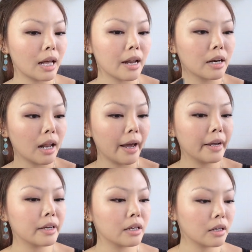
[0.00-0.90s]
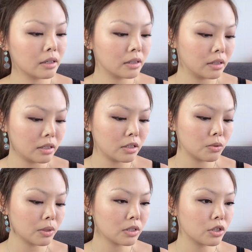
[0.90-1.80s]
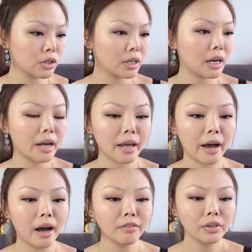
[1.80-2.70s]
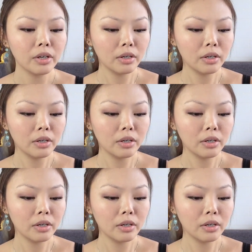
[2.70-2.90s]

unlike these ones here that I have.